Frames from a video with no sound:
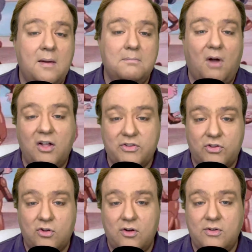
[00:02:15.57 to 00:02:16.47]

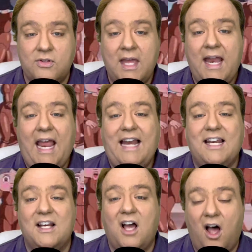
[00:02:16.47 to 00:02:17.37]
monsters, and
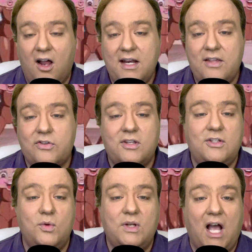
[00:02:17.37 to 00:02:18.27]
an honest
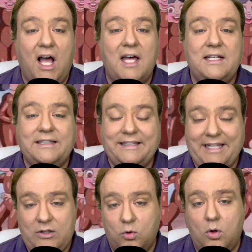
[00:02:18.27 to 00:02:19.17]
to God
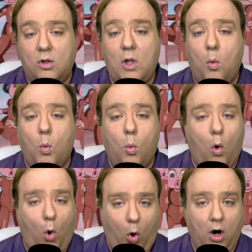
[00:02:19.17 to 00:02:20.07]
literal
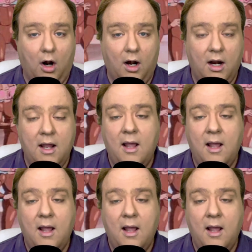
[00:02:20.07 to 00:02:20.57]
war.